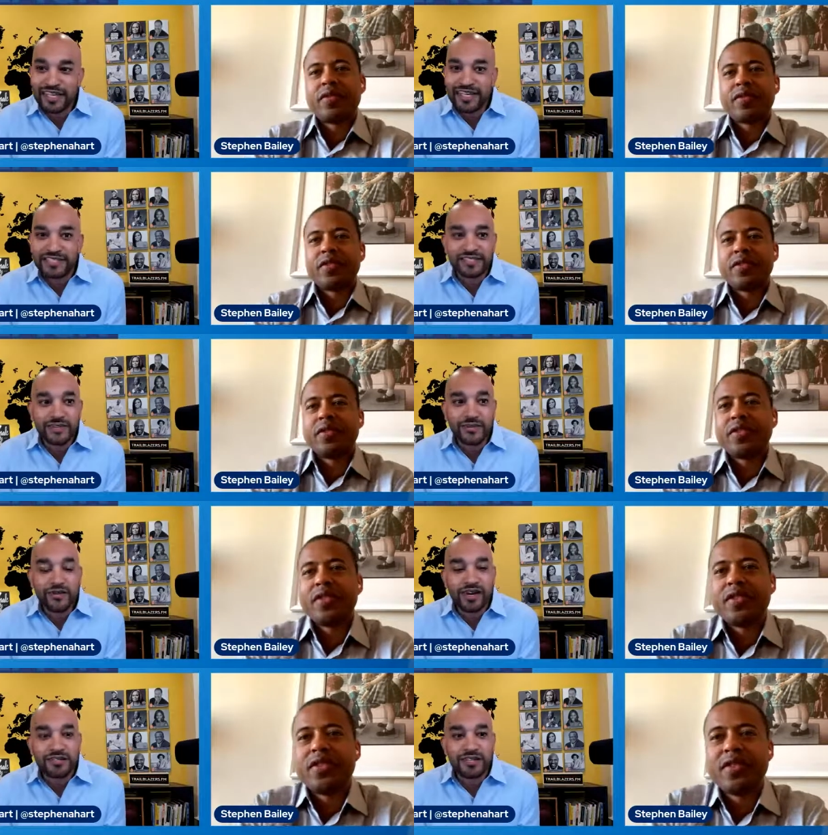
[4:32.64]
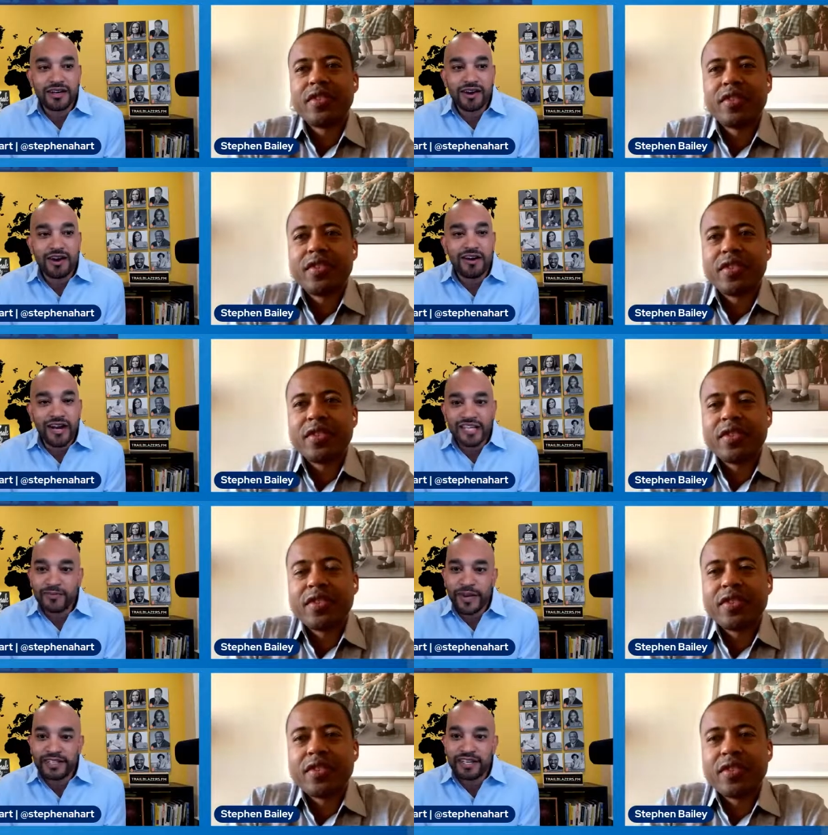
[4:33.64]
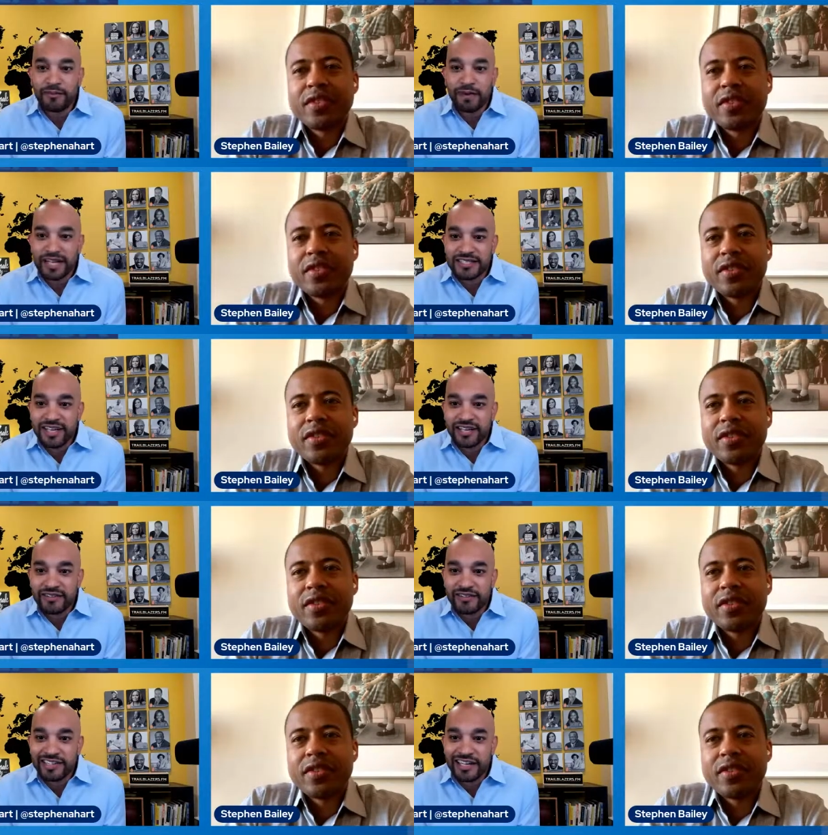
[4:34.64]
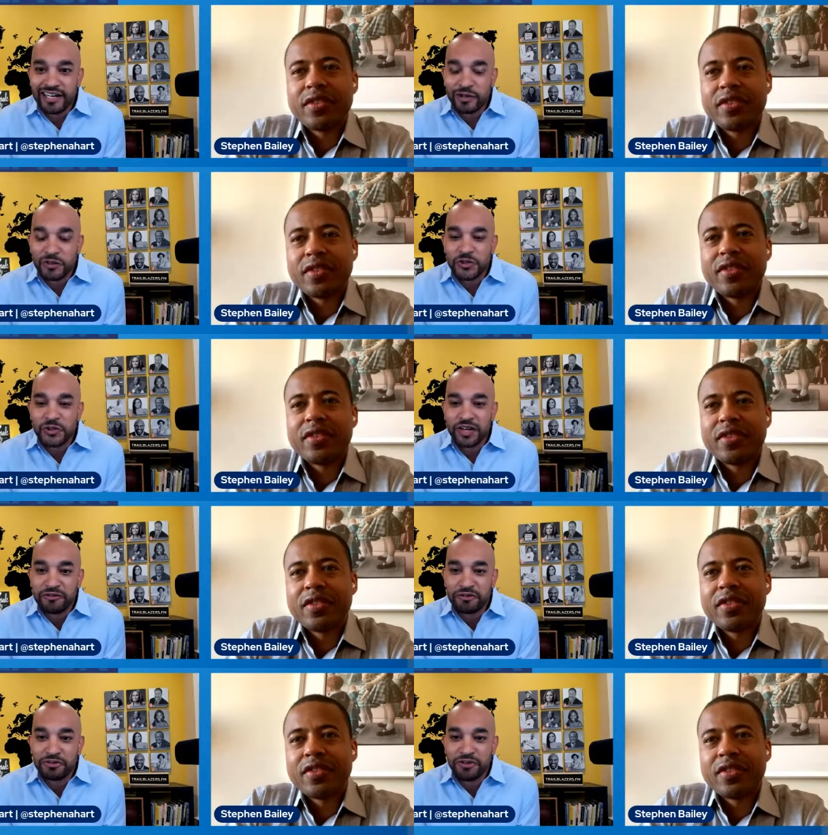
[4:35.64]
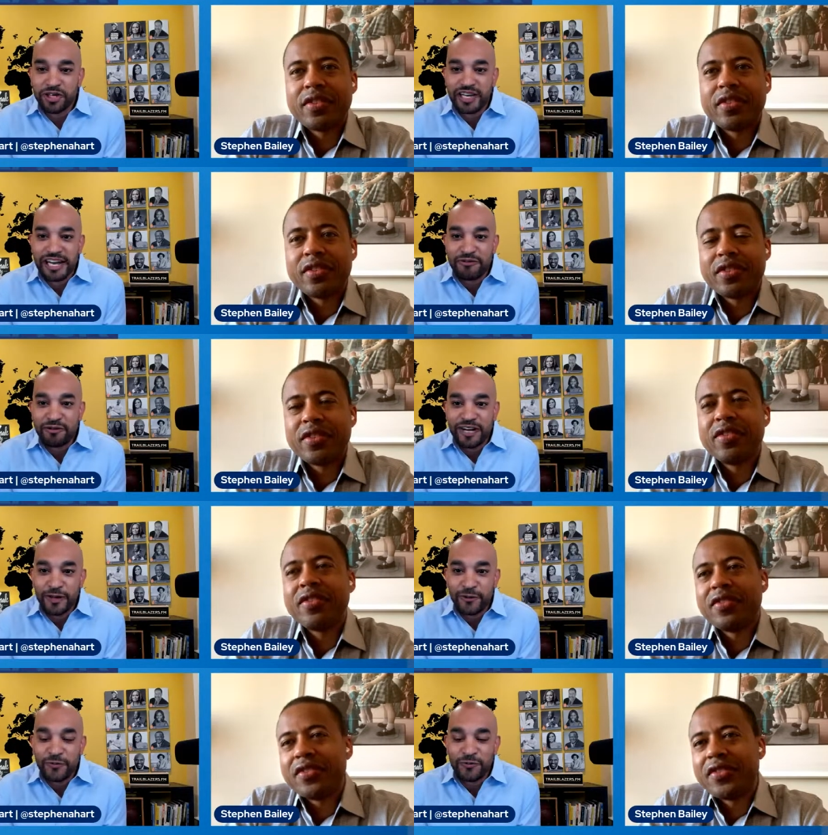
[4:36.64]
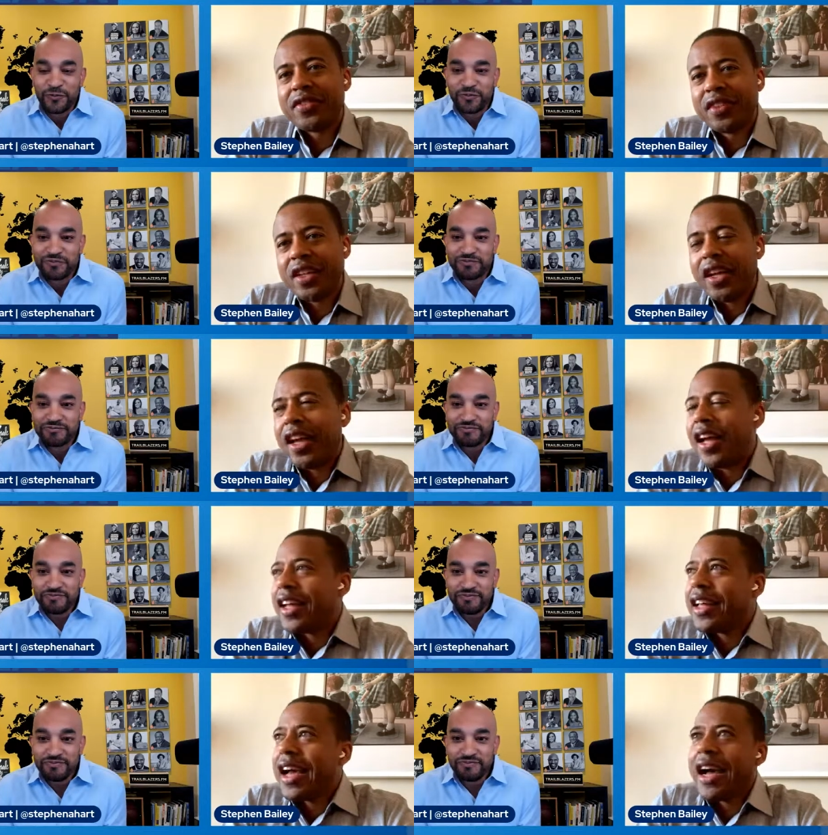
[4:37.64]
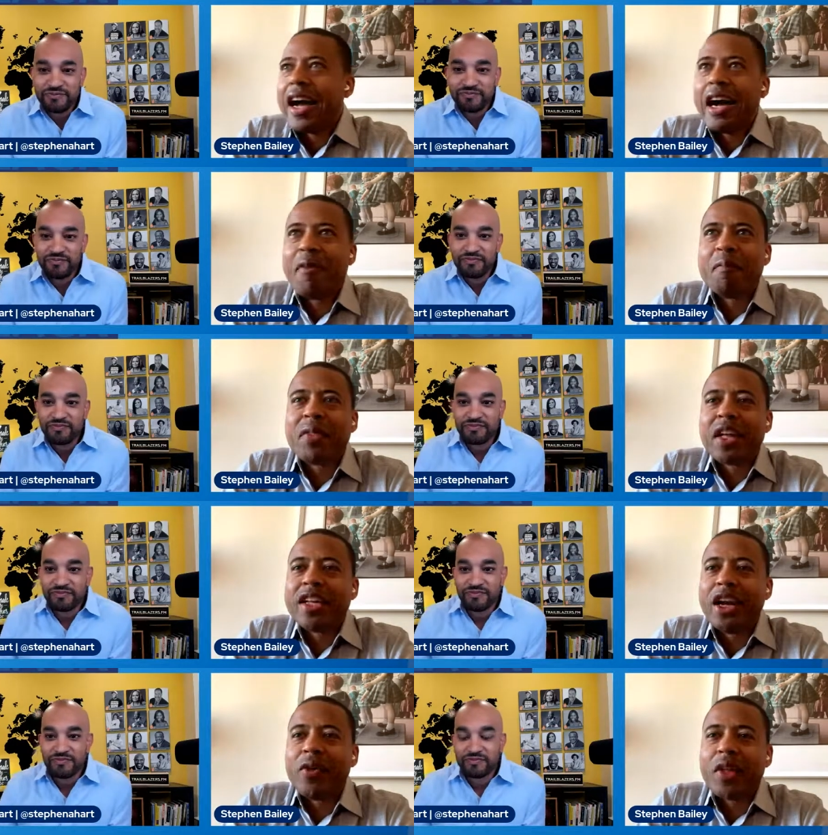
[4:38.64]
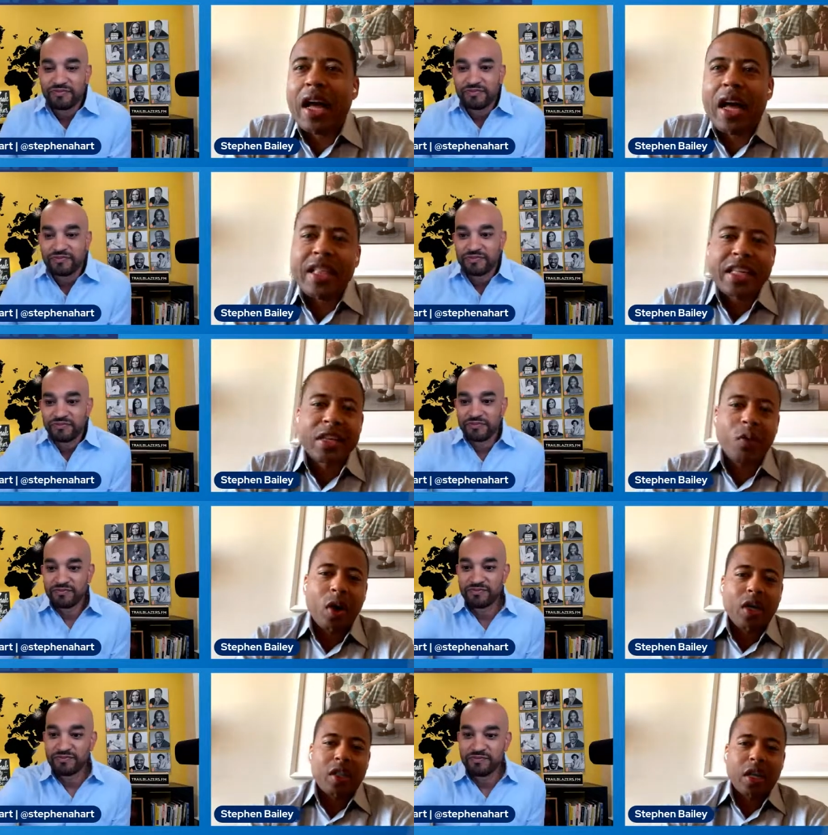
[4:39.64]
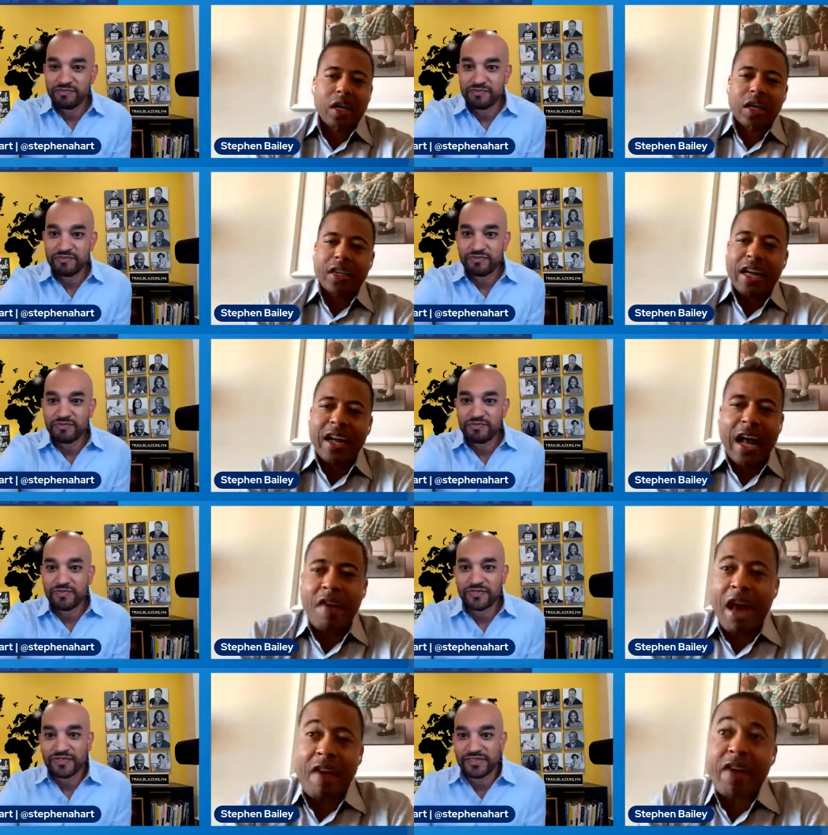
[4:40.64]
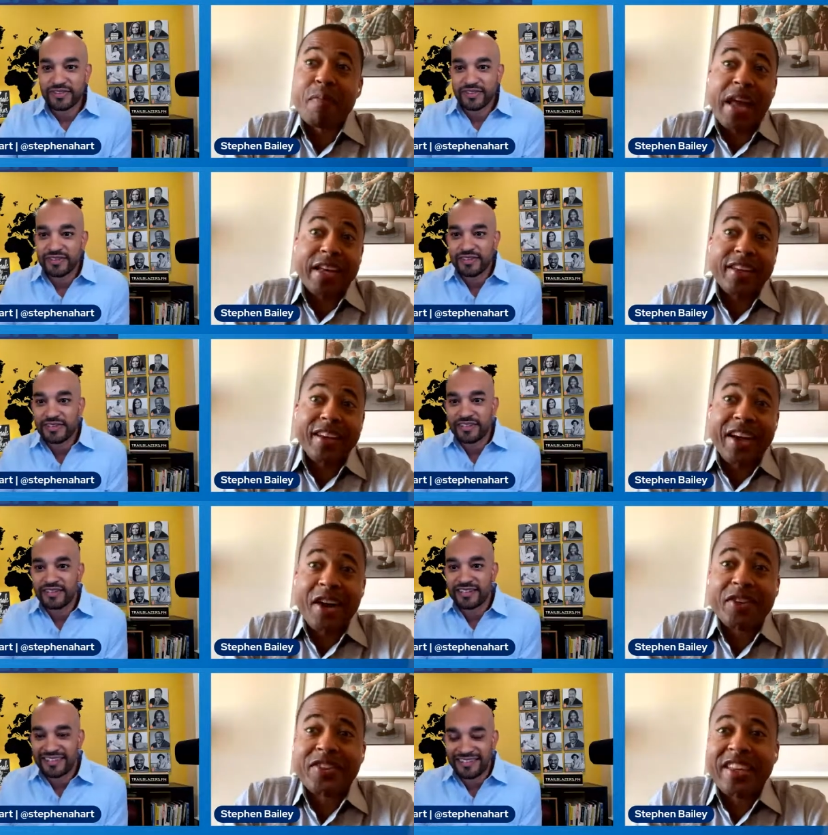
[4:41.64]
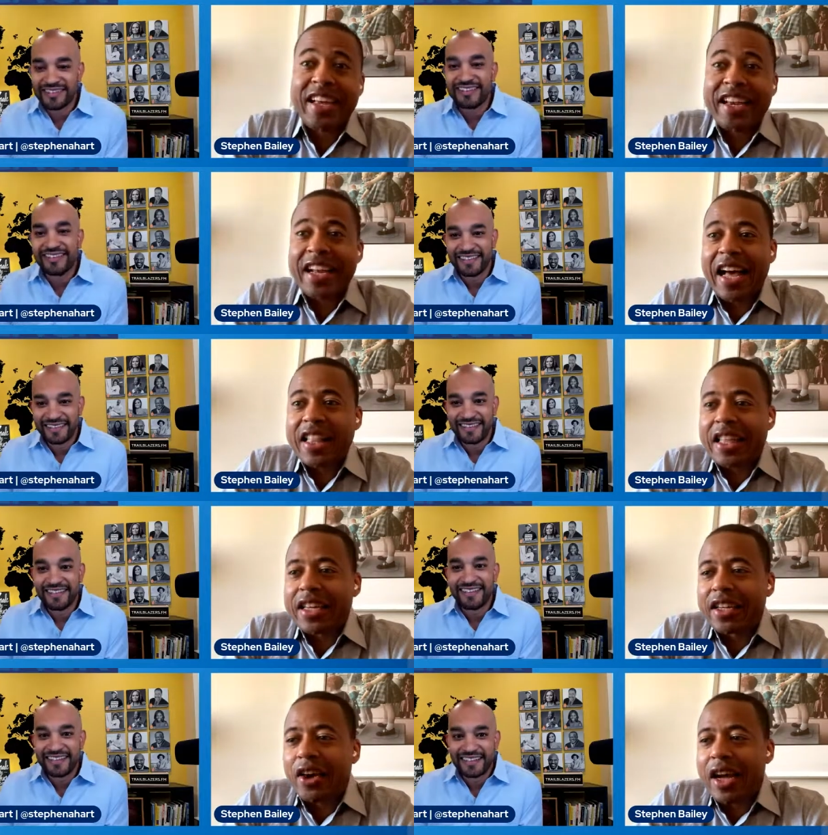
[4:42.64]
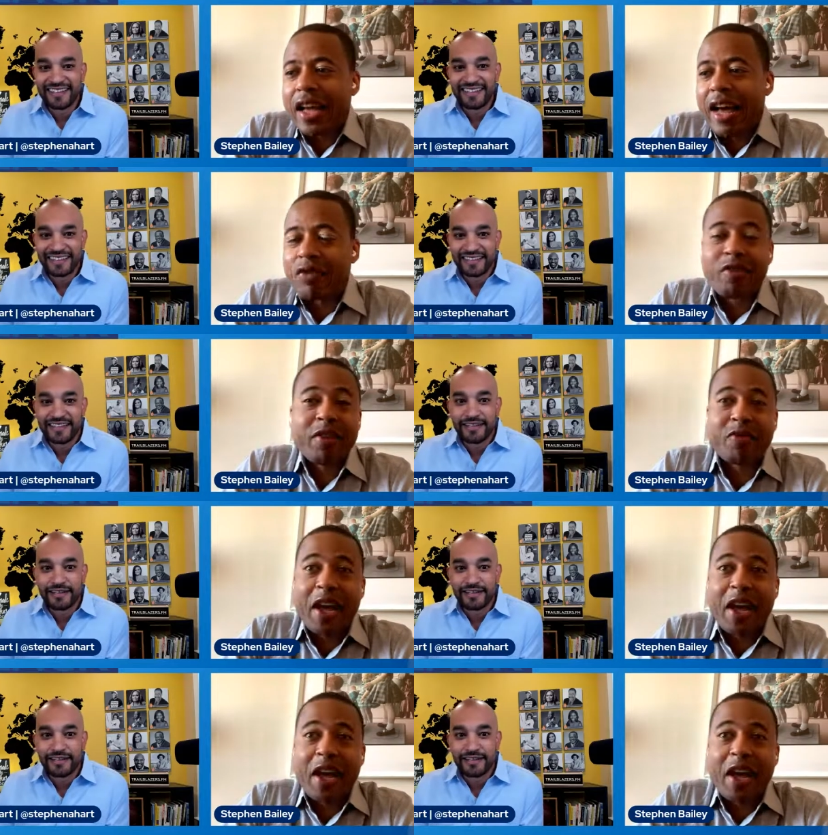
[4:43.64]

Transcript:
Speaker 1: is what's an unexpected blessing that you're most grateful for in your life right now?
Speaker 2: Yeah, um, you know, I, I, think one of the I, have had many, uh, and I think you know I, I have a great